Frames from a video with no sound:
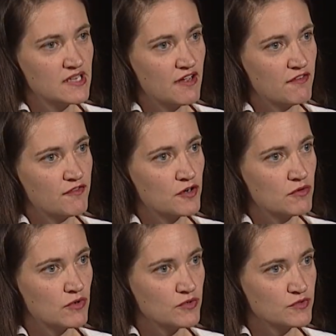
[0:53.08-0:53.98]
is that
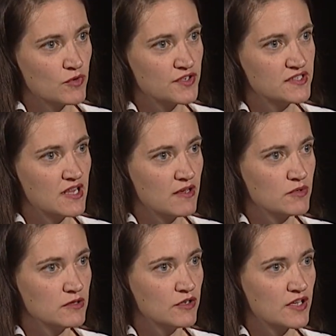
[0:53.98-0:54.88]
for Rolls-Royce they
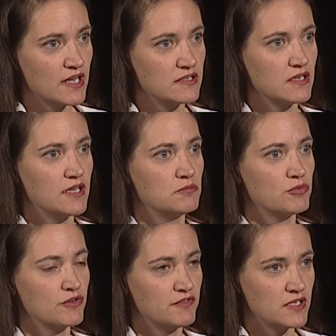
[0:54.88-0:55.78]
will look at
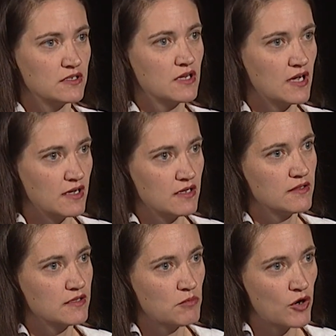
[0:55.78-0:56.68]
improving uh,
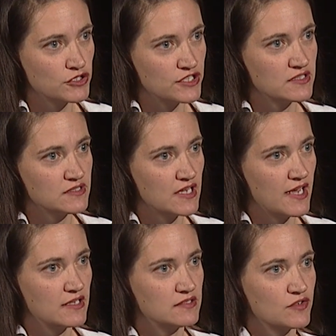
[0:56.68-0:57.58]
the margins
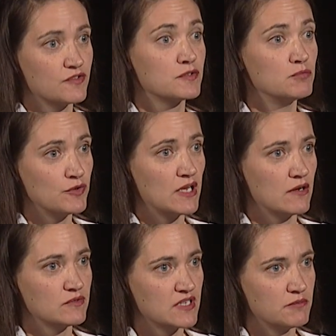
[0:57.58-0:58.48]
and sort of of smoothing
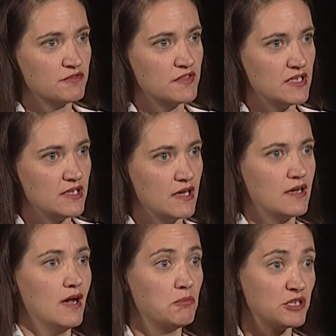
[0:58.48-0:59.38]
out some of the
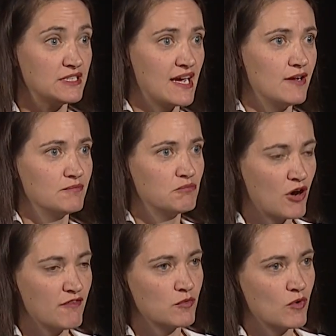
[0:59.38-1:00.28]
uh, up and down
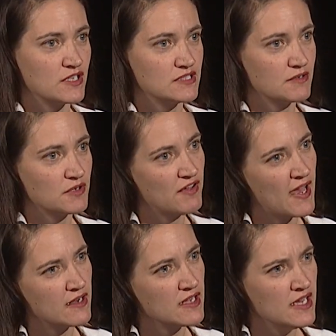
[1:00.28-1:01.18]
profit warnings that we've
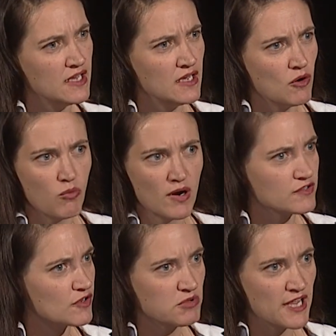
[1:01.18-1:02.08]
had. What
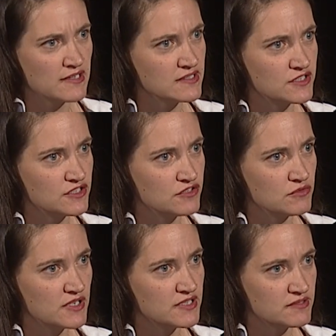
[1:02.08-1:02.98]
are their plans to
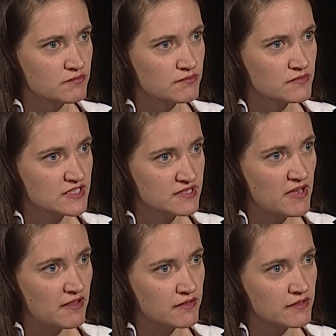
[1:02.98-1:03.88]
do with to
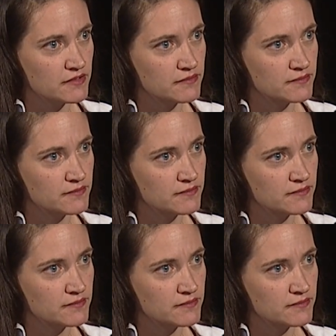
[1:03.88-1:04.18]
Smith?